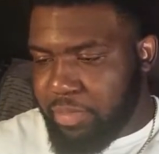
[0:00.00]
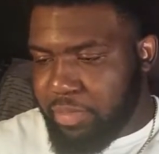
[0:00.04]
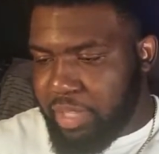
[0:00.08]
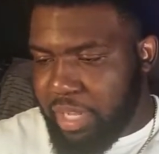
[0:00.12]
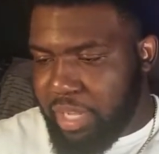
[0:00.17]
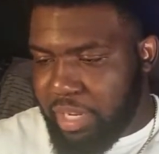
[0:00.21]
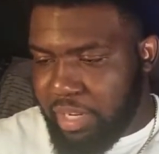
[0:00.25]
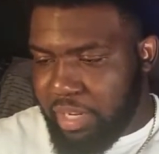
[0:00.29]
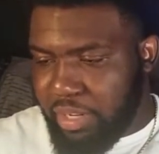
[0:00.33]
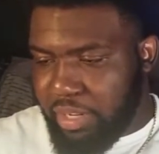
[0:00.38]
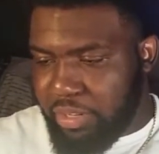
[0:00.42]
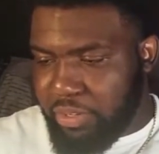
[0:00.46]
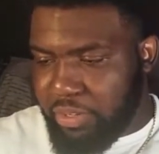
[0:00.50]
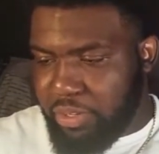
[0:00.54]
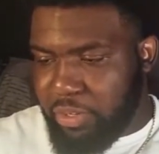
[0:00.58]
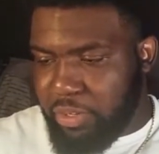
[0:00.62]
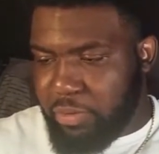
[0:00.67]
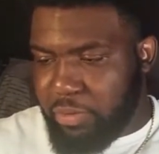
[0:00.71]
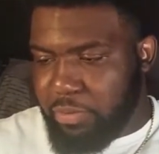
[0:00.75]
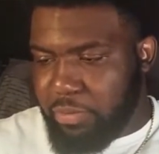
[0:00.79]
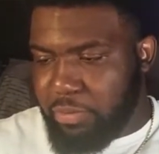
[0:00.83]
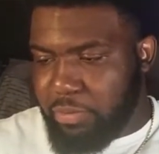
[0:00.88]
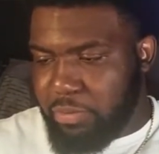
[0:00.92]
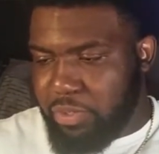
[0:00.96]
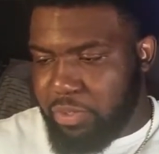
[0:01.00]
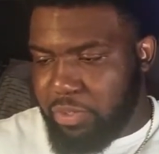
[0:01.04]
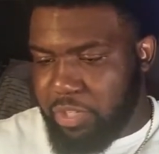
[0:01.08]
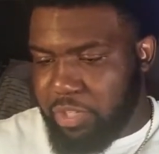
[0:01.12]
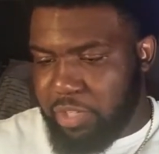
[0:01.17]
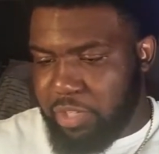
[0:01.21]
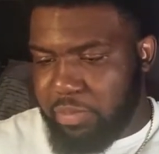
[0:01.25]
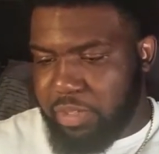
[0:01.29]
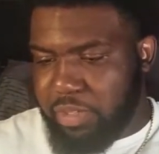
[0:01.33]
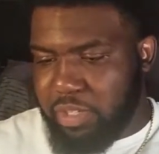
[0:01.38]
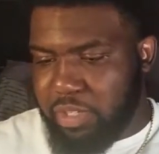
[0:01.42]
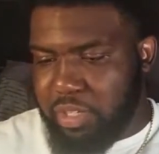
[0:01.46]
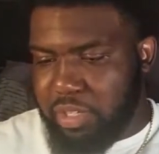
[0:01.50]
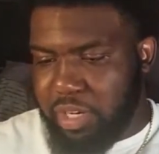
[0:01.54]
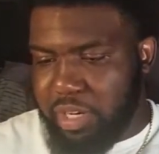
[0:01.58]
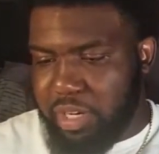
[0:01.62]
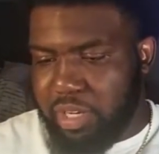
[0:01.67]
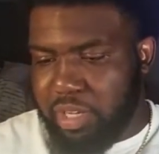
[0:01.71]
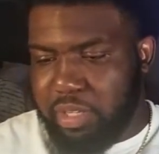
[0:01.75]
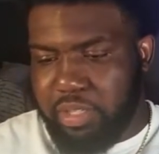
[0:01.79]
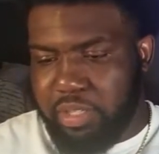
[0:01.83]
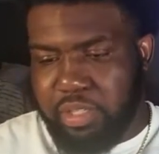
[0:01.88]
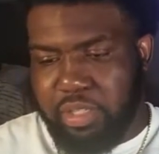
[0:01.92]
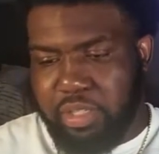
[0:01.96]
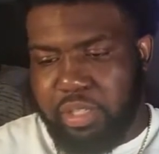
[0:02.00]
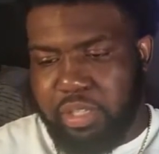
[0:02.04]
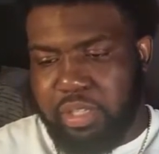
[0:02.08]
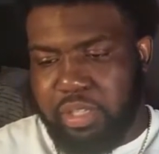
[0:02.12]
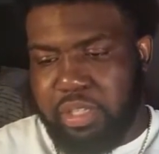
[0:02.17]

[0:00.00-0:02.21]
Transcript: How long are you going streaming, Charles?